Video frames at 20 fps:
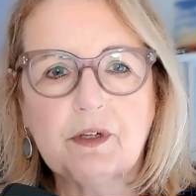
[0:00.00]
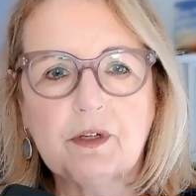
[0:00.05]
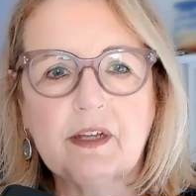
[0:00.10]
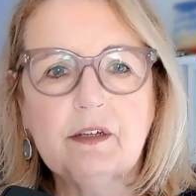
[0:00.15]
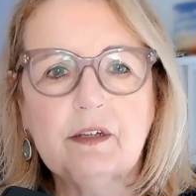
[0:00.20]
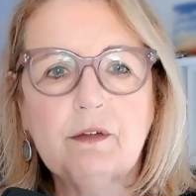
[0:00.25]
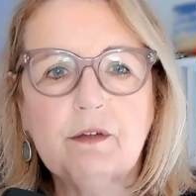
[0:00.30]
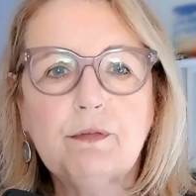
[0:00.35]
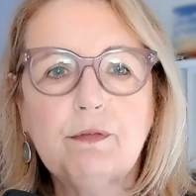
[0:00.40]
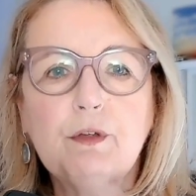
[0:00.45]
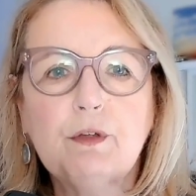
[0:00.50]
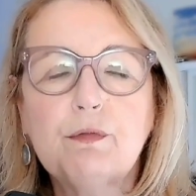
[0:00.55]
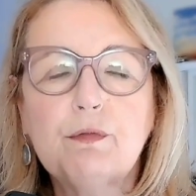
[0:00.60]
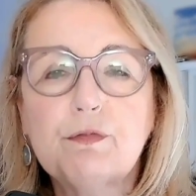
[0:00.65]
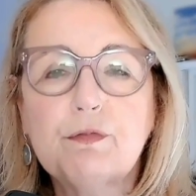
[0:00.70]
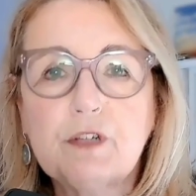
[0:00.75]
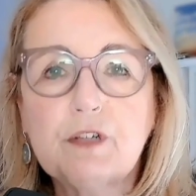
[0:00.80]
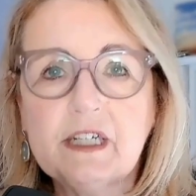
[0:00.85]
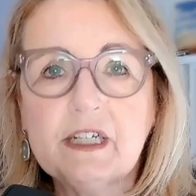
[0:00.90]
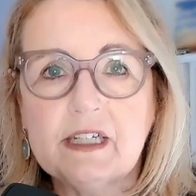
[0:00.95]
And if you
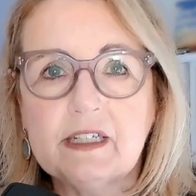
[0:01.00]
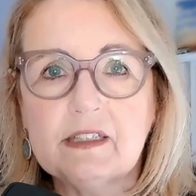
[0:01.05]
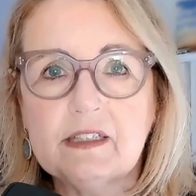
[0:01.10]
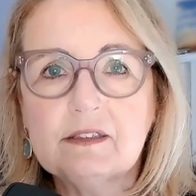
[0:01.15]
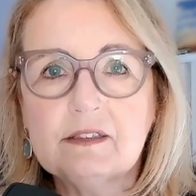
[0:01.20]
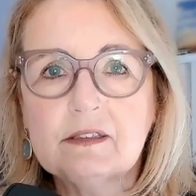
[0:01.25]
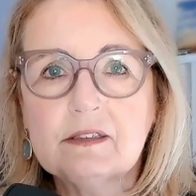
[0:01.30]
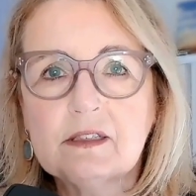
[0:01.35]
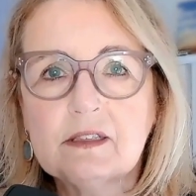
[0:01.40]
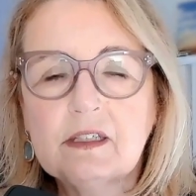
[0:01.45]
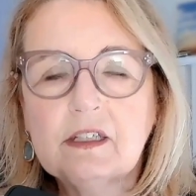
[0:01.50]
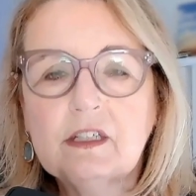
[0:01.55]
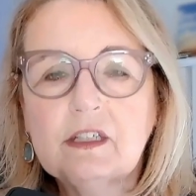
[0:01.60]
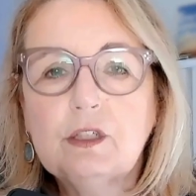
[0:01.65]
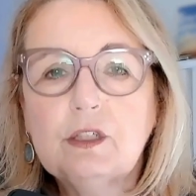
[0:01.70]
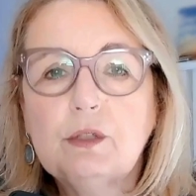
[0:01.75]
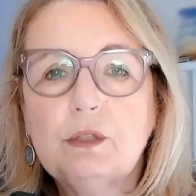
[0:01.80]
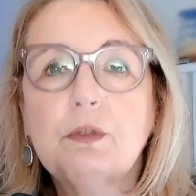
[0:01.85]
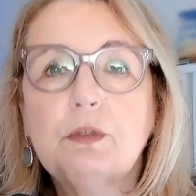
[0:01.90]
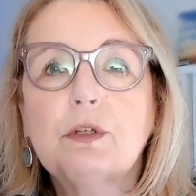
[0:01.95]
freeze, you
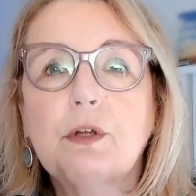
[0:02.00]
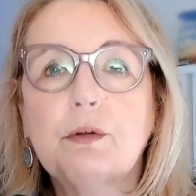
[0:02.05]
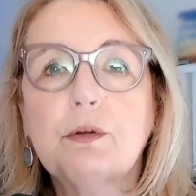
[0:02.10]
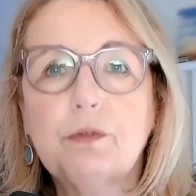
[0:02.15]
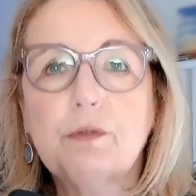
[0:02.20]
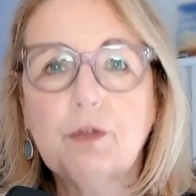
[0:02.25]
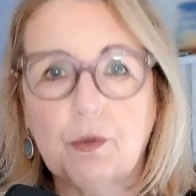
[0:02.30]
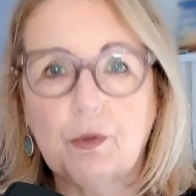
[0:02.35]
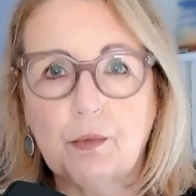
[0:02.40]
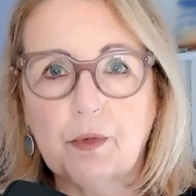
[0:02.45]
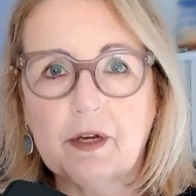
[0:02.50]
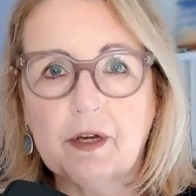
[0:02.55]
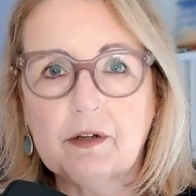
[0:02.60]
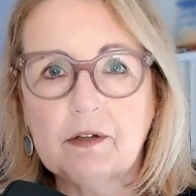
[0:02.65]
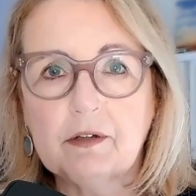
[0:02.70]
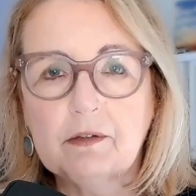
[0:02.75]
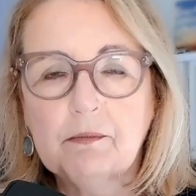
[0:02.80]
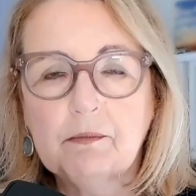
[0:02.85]
will go nowhere.